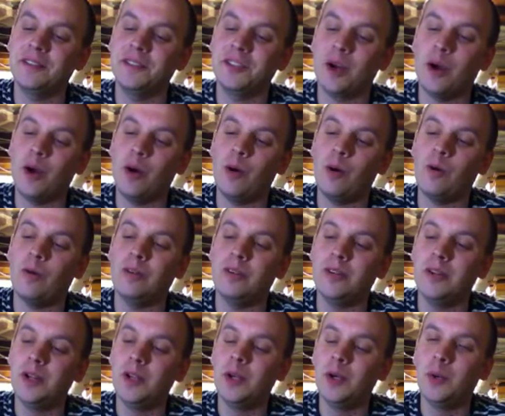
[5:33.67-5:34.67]
So
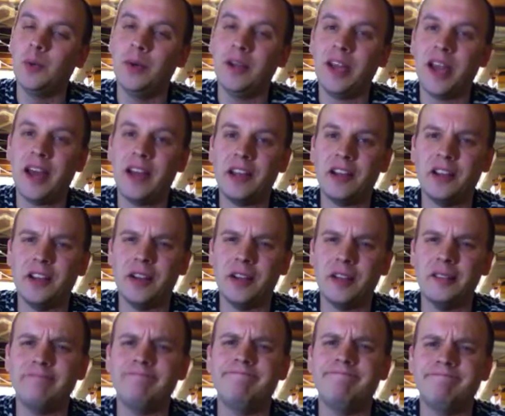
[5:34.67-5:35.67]
we got a
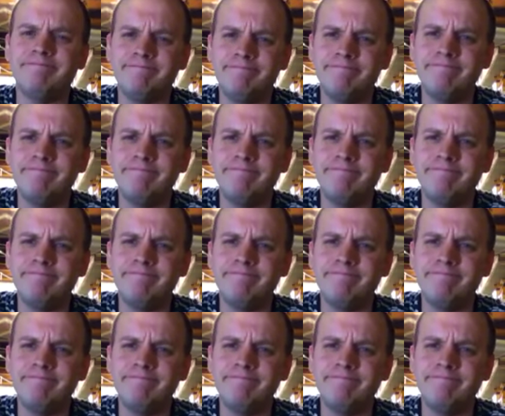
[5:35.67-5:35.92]
good